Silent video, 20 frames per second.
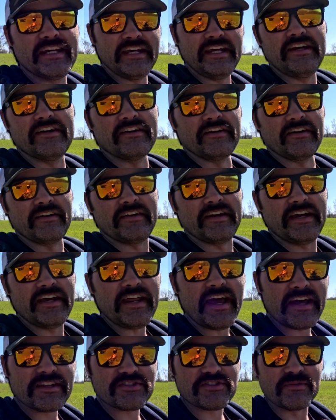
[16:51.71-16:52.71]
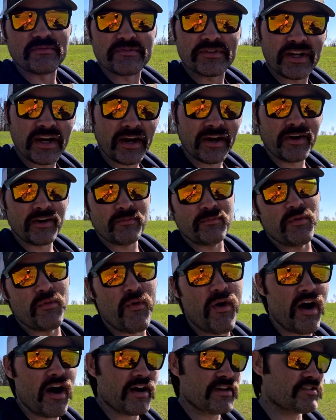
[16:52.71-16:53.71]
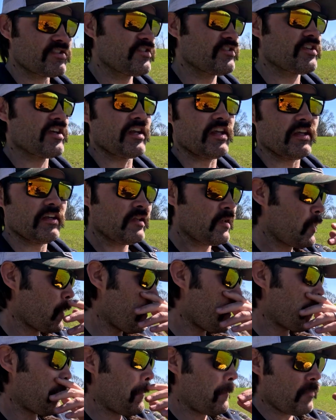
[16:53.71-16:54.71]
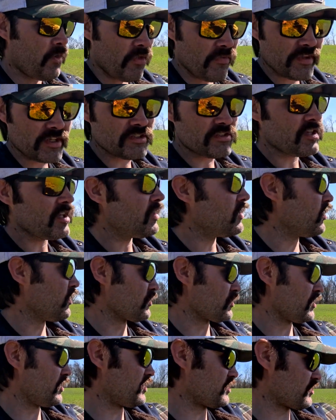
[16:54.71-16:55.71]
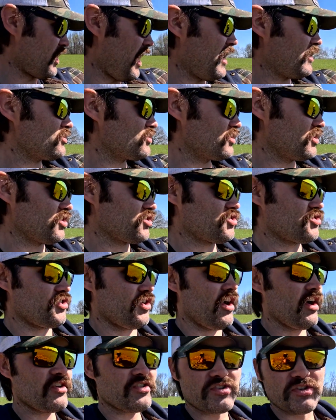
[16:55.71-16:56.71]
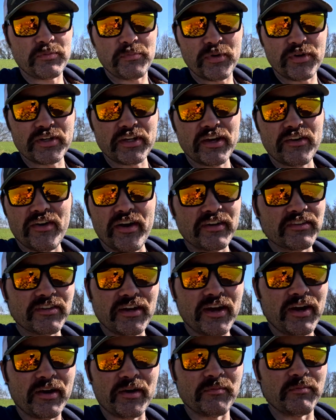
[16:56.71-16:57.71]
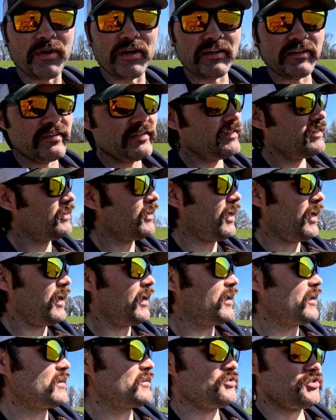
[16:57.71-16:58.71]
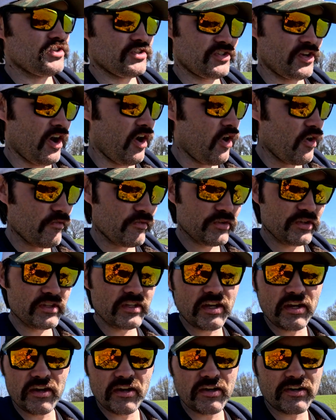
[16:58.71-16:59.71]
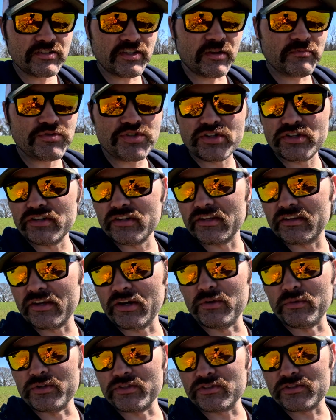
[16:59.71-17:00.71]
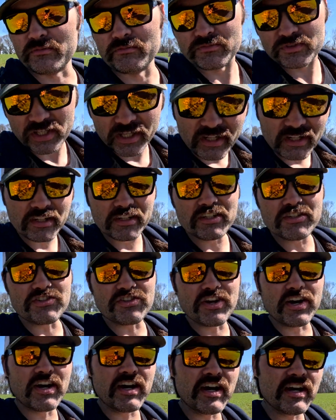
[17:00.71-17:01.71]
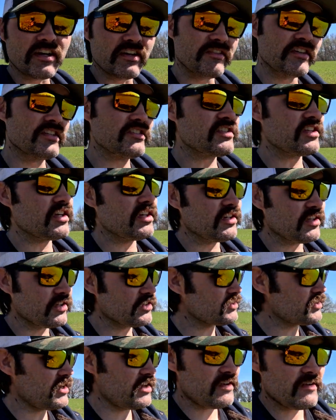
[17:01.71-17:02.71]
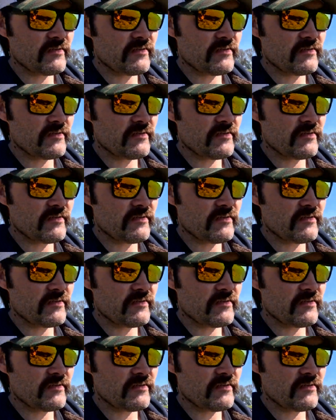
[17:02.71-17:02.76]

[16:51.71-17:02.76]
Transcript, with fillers: here, it had some terrible washes in it on these hills. And there's actually a structure put in right there, but just over the years, I'm sure that there was some tillage done on these hills